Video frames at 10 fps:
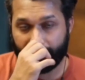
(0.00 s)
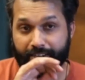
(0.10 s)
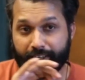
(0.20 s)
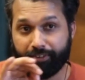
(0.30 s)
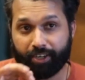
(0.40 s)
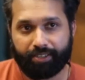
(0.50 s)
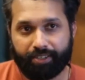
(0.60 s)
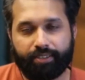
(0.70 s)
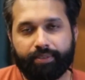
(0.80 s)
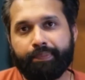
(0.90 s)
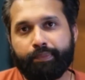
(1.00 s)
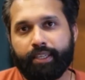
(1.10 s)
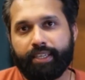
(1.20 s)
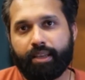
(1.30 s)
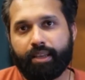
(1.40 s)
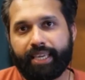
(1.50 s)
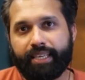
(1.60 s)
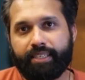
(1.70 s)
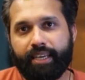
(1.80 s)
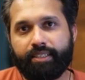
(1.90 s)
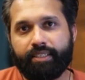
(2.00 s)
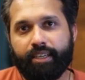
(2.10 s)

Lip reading: Reverse. Is that making sense?